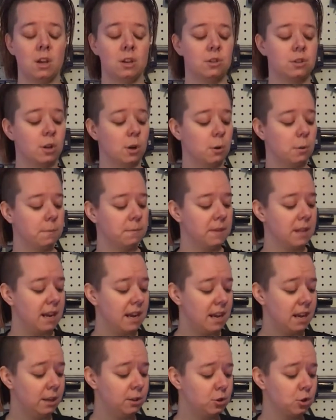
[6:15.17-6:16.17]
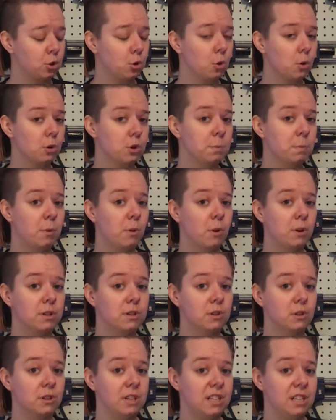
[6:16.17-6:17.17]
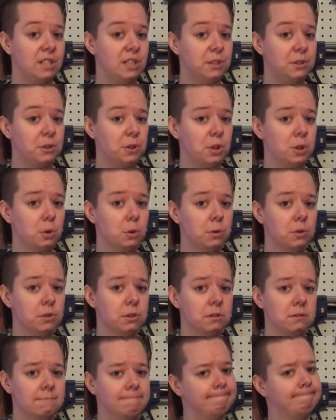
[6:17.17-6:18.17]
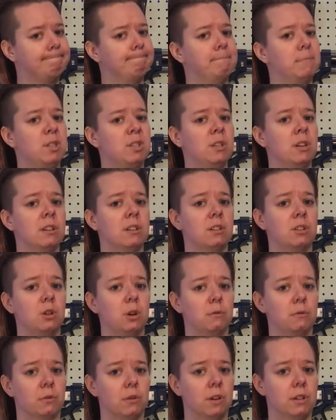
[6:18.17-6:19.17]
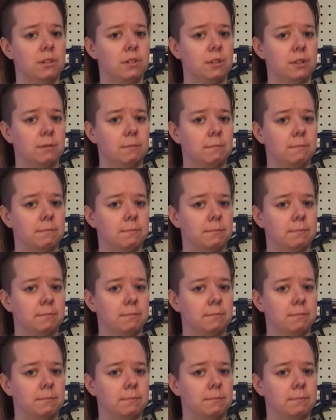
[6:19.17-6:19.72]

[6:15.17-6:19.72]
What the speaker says: So it scores points on easy to use, but not on coverage.